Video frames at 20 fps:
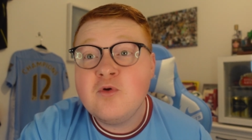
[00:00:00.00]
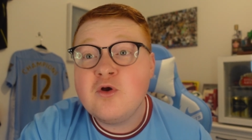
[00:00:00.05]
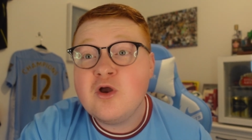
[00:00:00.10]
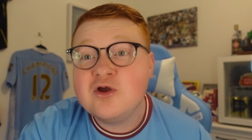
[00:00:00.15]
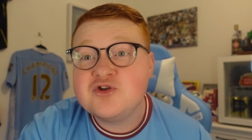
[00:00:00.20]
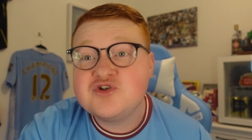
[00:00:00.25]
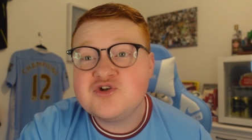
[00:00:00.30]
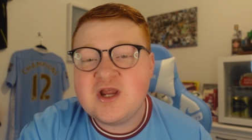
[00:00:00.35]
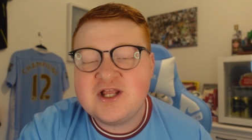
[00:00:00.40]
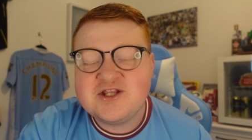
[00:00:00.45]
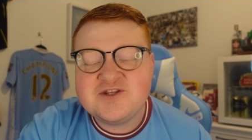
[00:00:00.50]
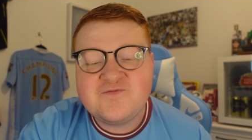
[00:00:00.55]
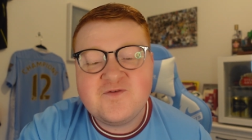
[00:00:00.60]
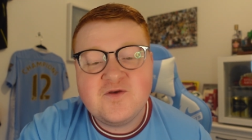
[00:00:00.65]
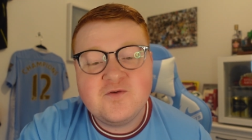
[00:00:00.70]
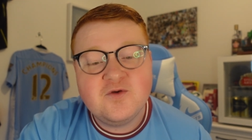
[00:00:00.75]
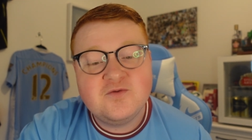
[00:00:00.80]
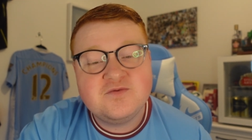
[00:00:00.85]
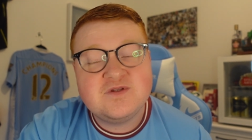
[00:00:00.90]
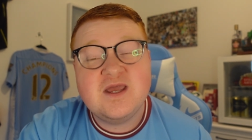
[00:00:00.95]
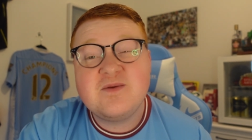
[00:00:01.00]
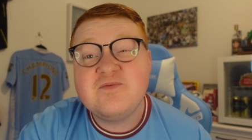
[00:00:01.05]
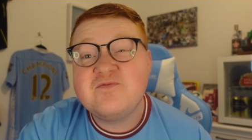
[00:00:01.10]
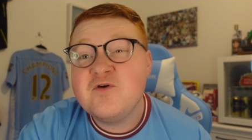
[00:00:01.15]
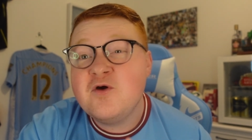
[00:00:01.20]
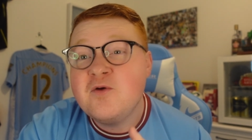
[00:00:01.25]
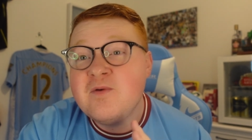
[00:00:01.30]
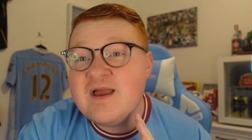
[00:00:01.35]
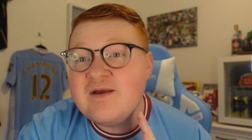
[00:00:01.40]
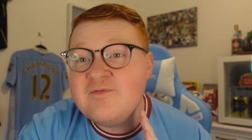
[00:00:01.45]
Got a transfer update
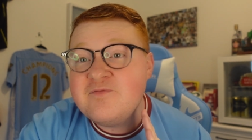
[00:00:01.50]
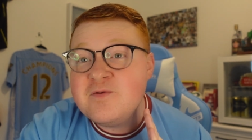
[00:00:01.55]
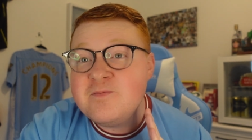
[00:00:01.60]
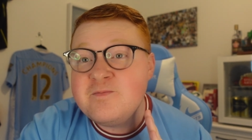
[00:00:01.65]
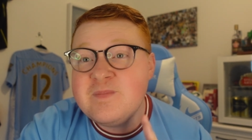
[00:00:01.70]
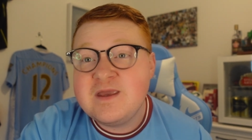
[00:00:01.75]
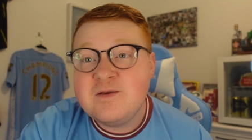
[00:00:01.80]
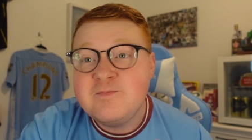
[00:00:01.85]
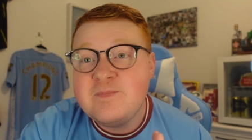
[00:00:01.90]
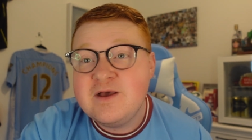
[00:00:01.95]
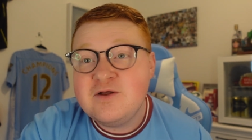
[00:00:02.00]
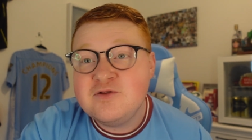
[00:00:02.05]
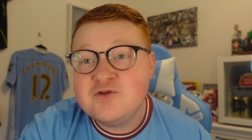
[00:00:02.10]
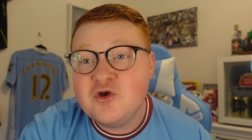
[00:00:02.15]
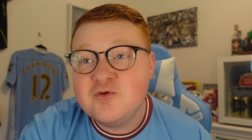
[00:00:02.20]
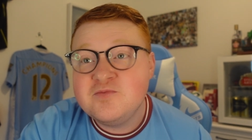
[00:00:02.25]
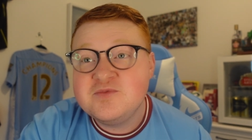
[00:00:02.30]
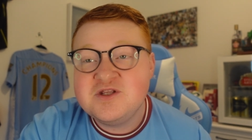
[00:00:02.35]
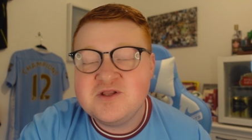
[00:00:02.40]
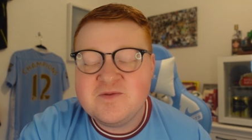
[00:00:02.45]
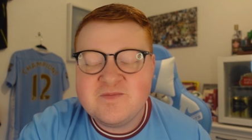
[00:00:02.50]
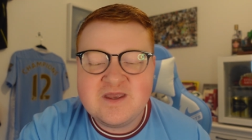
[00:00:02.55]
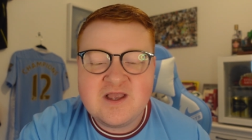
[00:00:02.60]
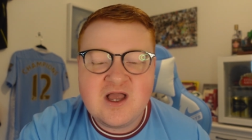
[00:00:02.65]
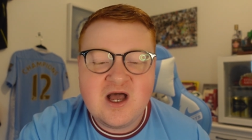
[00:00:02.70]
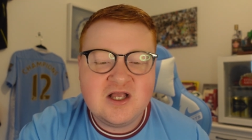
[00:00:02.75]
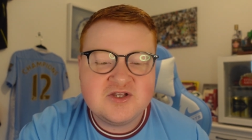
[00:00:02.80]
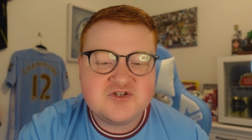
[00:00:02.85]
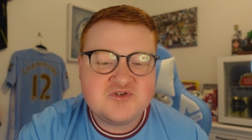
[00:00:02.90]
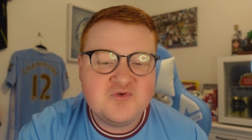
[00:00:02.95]
before we have the big build-up to the big
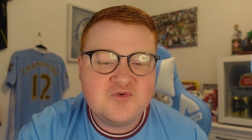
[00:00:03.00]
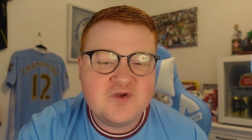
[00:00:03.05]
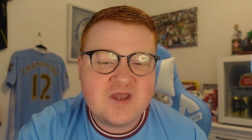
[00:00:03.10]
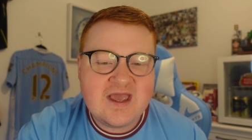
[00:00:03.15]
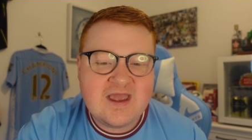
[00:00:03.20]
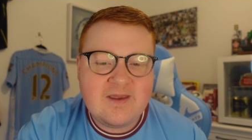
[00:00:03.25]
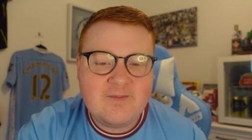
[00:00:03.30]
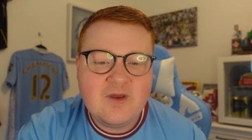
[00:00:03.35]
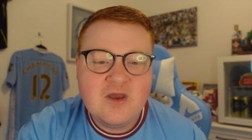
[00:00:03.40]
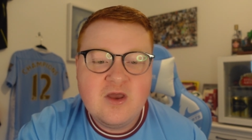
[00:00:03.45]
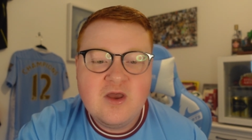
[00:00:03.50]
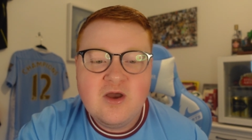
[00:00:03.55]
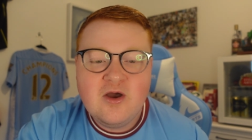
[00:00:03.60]
Arsenal game